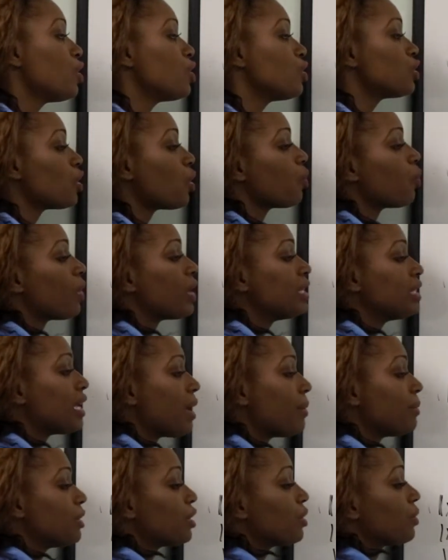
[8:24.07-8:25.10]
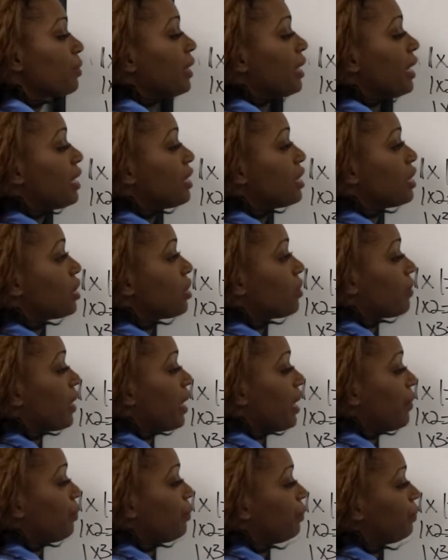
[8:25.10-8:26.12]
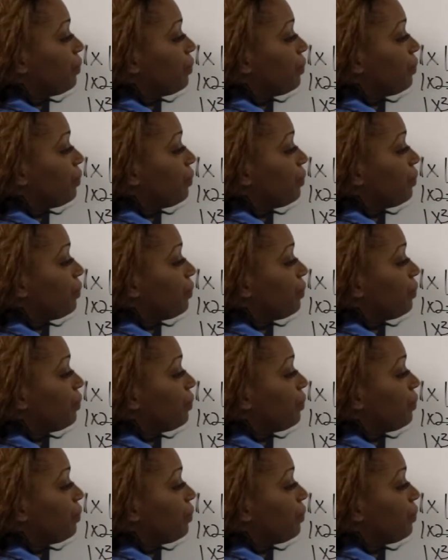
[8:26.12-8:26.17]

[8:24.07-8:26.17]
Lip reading: So 1 times 3 is 3.